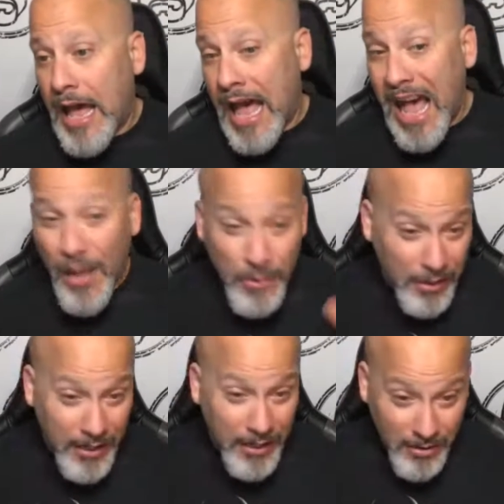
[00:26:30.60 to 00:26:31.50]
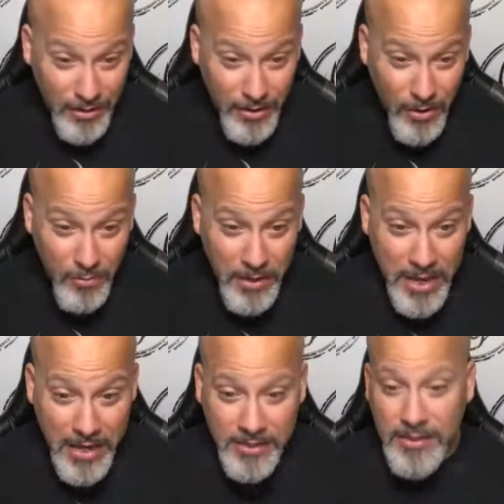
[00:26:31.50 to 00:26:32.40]
I would like to learn
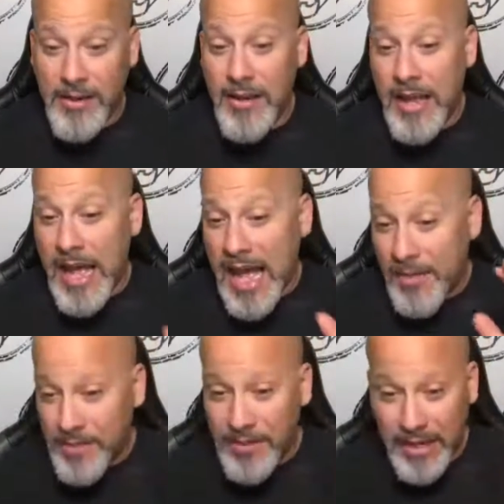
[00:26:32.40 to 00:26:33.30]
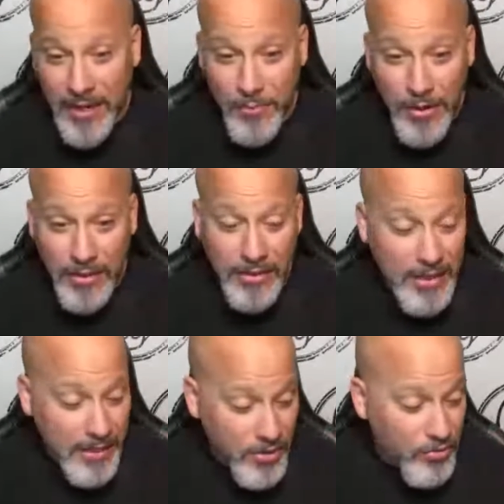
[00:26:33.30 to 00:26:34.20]
OBS. I'm sticking with
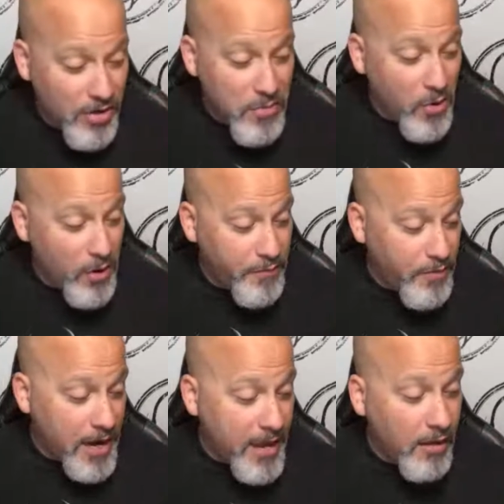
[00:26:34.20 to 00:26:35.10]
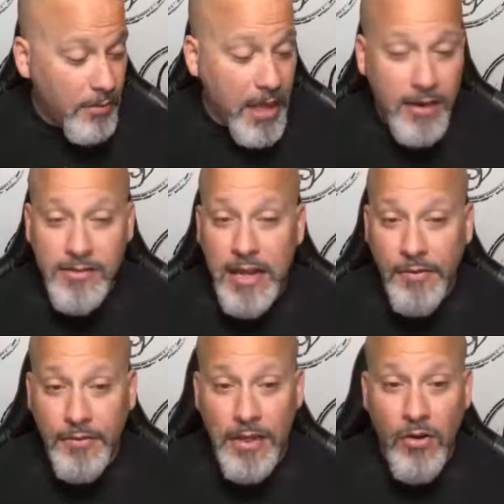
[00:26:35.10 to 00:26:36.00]
StreamYard for now, but that is
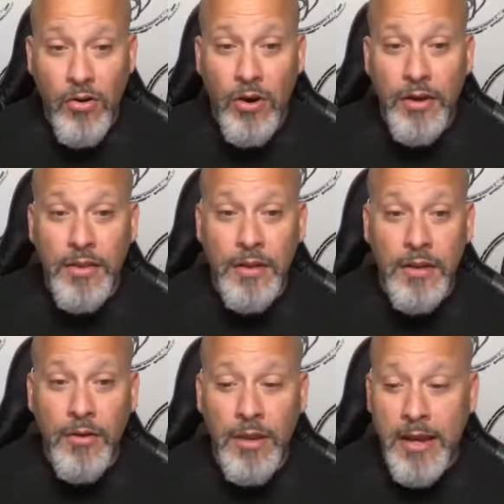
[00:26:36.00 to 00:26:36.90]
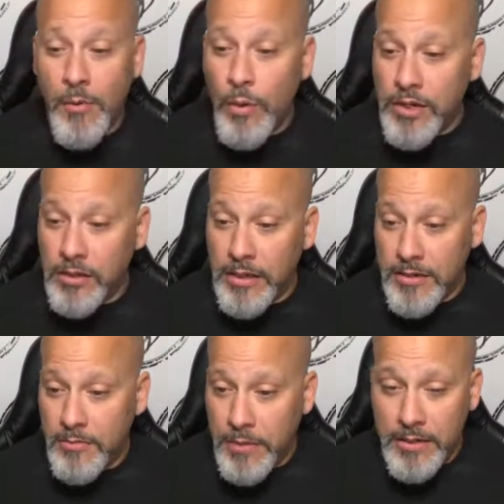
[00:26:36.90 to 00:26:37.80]
definitely on the go get it wish
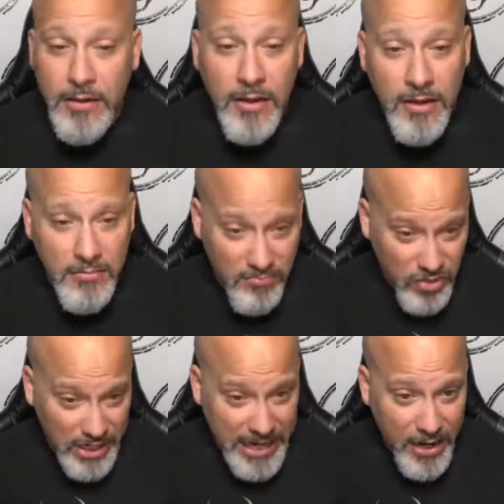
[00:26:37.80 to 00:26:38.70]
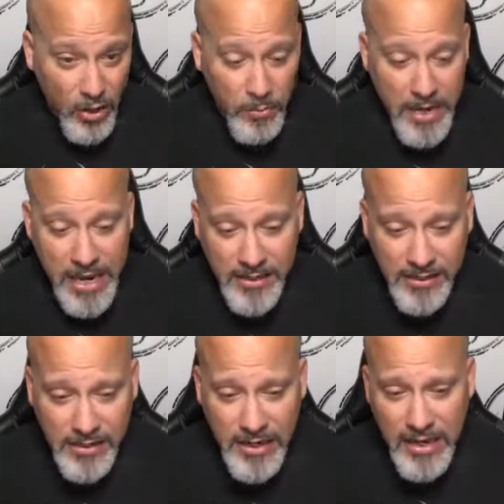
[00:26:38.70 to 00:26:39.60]
list. But check out
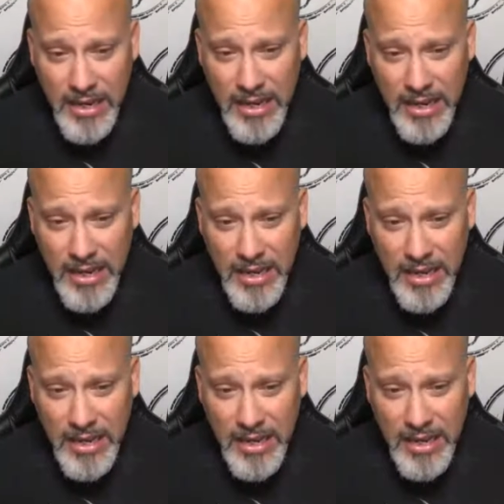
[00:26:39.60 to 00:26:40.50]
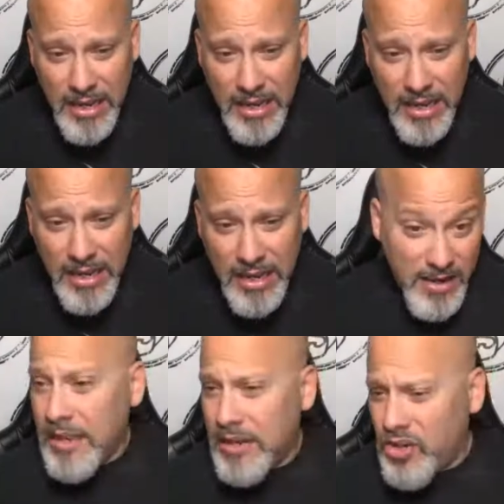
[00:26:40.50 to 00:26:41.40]
OBS. It's
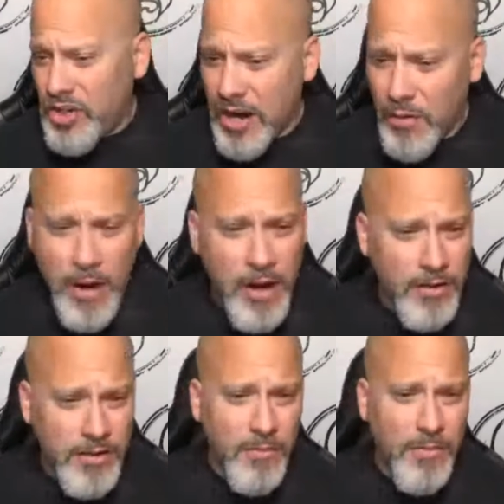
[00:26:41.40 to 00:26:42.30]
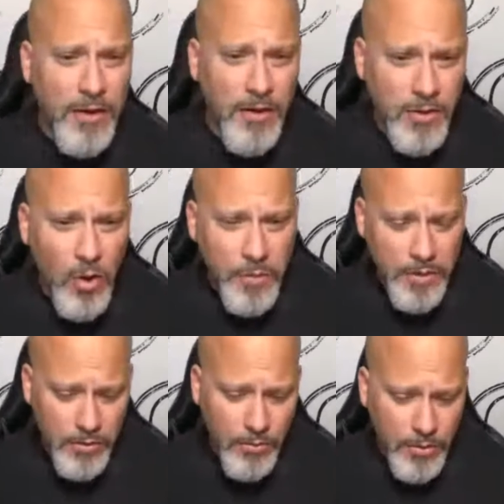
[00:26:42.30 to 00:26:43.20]
free. I think it's shareware or
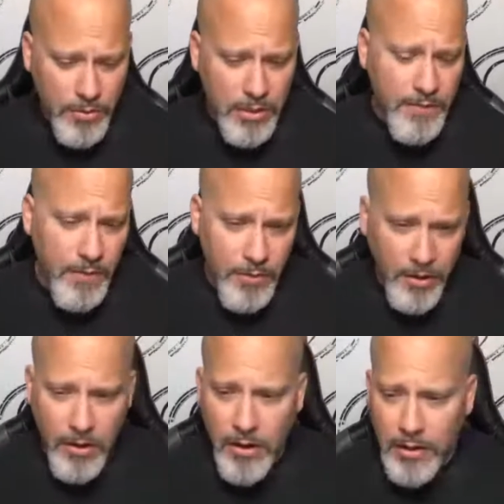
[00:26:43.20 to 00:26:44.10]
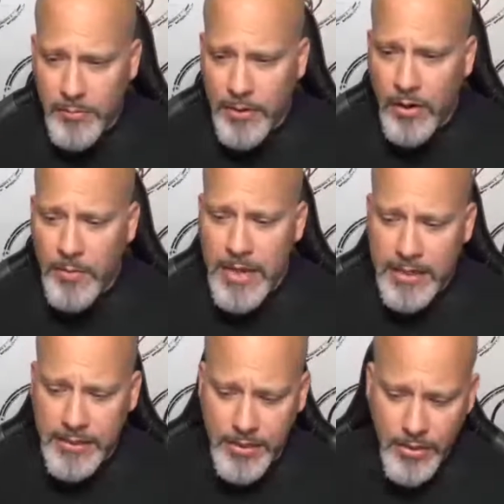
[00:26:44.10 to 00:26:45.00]
something, or it's open source, whatever you want to call it. But
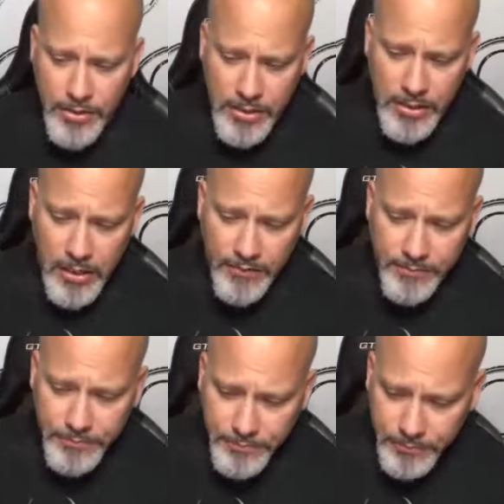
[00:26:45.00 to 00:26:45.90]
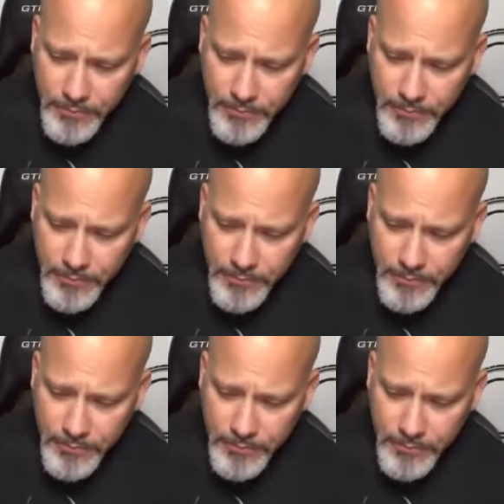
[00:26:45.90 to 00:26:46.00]
OBS is good stuff.